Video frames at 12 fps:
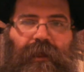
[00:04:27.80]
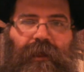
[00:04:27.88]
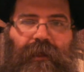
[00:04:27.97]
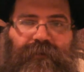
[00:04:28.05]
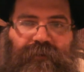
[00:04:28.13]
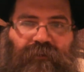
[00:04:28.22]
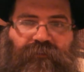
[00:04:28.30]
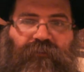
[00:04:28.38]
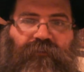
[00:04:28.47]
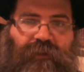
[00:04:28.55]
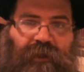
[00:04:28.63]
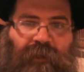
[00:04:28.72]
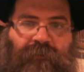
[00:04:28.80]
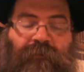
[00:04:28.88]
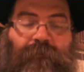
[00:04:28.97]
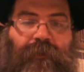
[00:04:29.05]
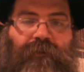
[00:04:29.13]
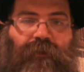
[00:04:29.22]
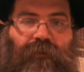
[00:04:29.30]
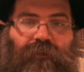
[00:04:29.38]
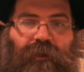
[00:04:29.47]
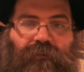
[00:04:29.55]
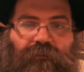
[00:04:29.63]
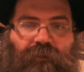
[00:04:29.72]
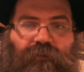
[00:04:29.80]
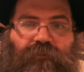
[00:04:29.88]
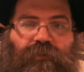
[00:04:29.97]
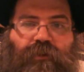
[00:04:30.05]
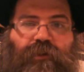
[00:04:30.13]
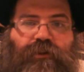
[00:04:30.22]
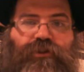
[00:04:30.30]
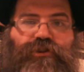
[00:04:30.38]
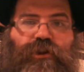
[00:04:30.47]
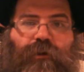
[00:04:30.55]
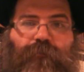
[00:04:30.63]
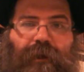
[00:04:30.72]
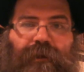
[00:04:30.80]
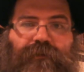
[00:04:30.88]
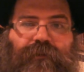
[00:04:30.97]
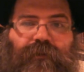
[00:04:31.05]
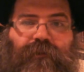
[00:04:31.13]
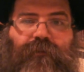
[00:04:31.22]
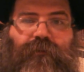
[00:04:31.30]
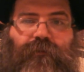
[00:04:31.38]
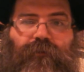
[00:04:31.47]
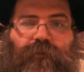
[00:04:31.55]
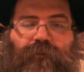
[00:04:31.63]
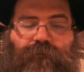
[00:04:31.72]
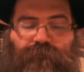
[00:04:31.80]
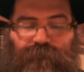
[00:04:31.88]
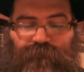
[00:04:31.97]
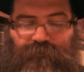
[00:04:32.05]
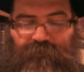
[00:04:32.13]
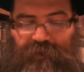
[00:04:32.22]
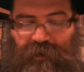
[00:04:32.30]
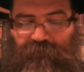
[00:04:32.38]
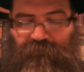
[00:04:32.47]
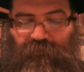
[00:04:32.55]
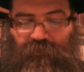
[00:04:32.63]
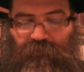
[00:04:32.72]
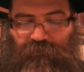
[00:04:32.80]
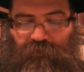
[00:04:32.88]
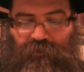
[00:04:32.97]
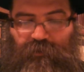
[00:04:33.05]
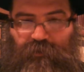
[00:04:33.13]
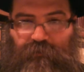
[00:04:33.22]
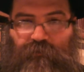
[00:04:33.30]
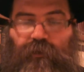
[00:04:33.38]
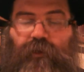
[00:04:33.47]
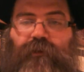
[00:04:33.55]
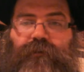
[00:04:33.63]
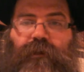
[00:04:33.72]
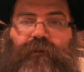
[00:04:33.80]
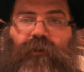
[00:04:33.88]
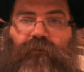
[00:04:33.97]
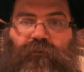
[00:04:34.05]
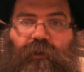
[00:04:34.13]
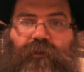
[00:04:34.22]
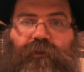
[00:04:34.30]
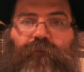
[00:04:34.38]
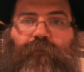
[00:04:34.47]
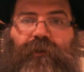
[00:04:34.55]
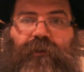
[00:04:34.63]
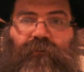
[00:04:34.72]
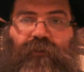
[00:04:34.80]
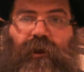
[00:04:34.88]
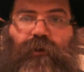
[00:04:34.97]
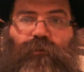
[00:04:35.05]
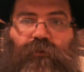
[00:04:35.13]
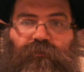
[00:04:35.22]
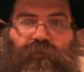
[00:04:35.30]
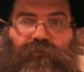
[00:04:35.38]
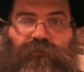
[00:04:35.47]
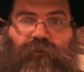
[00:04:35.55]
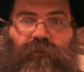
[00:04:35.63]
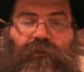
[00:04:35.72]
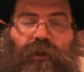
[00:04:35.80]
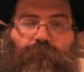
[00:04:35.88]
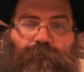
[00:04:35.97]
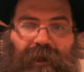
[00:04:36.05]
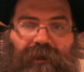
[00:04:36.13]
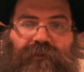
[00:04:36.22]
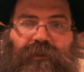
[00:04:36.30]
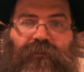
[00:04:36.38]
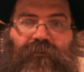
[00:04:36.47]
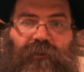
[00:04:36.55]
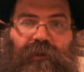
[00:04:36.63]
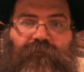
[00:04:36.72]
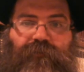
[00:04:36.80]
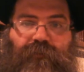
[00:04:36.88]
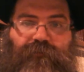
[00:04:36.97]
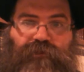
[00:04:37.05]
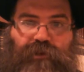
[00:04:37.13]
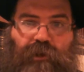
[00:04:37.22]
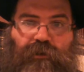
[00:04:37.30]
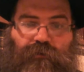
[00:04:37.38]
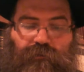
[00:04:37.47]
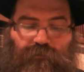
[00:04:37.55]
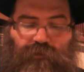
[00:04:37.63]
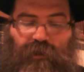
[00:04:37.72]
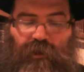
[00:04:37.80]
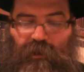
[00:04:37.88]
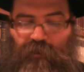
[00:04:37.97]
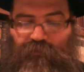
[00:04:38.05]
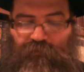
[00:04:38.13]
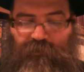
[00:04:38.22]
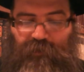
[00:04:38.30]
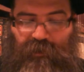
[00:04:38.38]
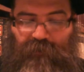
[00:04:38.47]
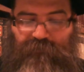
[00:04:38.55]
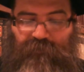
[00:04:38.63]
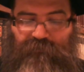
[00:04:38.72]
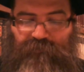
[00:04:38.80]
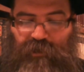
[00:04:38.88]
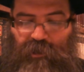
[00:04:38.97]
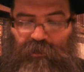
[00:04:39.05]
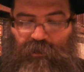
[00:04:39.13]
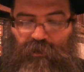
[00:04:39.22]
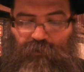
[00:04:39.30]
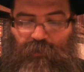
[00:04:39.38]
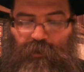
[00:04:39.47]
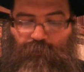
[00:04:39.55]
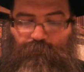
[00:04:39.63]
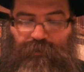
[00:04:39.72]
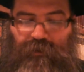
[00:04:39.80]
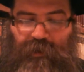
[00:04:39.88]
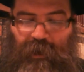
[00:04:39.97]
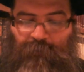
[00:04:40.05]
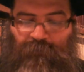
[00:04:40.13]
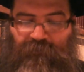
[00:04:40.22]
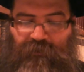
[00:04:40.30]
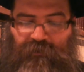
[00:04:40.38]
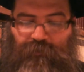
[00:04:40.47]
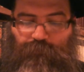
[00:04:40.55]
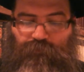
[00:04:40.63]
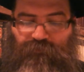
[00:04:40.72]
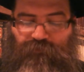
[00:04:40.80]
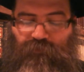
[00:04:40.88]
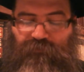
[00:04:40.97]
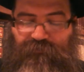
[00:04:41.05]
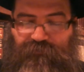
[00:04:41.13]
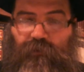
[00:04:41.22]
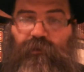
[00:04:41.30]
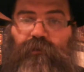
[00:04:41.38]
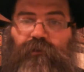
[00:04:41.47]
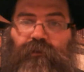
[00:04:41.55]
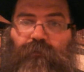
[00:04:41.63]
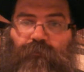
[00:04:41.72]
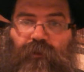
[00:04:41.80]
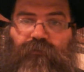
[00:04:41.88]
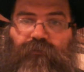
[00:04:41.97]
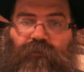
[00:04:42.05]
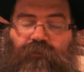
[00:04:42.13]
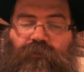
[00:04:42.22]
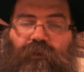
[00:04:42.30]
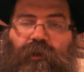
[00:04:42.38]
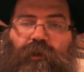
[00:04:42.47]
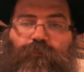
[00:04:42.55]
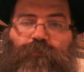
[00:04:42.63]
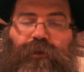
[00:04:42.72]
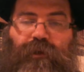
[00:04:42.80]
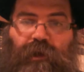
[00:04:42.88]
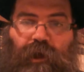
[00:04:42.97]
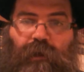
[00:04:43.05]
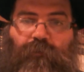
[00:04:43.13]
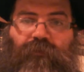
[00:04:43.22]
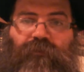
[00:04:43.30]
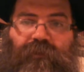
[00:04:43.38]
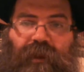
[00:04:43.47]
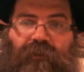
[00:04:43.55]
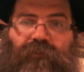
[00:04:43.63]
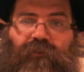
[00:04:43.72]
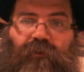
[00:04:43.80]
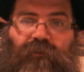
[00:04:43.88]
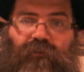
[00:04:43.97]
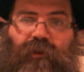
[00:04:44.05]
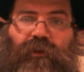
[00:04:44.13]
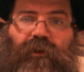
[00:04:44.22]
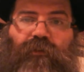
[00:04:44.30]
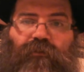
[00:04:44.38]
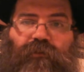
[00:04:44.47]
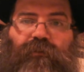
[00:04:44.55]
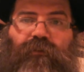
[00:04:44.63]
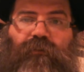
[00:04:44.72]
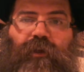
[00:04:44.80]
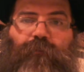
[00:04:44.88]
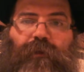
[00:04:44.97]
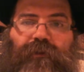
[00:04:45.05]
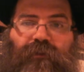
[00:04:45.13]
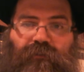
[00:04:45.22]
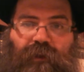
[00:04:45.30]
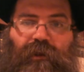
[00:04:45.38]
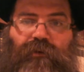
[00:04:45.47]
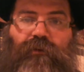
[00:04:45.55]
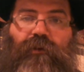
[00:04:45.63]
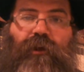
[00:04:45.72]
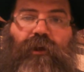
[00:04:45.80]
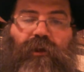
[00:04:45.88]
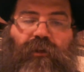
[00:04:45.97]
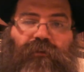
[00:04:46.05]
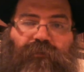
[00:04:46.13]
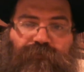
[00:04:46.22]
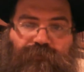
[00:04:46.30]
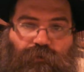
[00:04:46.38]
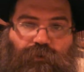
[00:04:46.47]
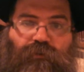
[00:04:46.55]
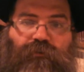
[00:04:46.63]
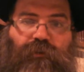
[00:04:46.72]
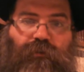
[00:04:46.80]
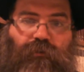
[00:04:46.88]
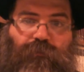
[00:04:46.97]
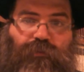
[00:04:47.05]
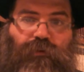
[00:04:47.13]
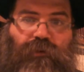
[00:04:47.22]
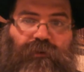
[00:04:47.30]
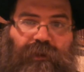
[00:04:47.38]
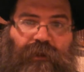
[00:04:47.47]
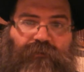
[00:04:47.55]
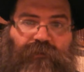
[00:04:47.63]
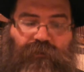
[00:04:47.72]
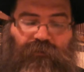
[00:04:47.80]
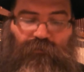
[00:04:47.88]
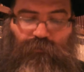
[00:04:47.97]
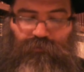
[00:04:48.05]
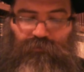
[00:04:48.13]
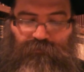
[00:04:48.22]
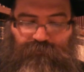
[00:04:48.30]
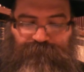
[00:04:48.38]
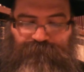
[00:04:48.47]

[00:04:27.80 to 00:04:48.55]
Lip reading: And this is the concept that Chazal says, She'amarti v'naiser ritzeni, that I said and my desire was fulfilled. Amarti is the level of Torah, and for the level of Torah becomes that fulfilling the mitzvahs becomes naser ritzeni, so to say, my desire is forced and is pulling down to this world.